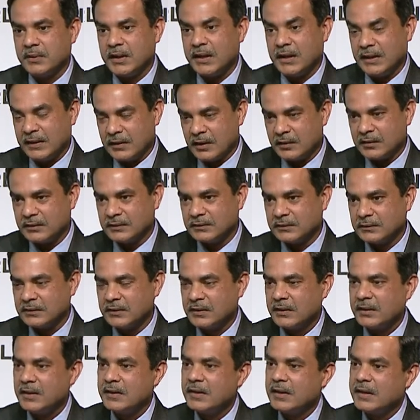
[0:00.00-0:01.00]
in London
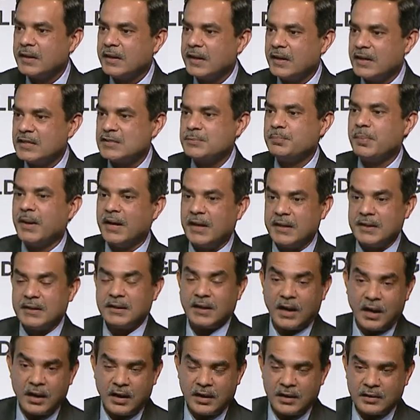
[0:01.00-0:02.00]
is by
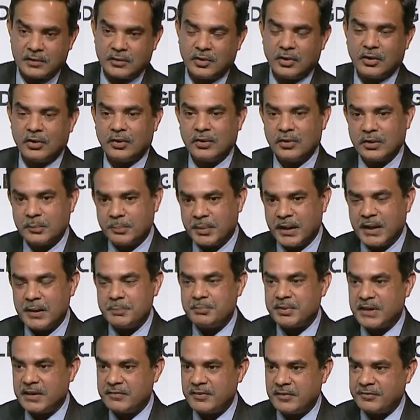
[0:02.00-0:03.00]
car or by
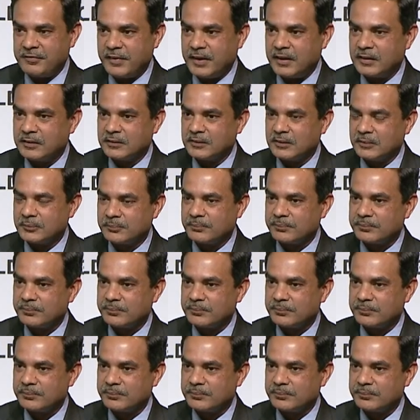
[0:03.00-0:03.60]
private vehicle.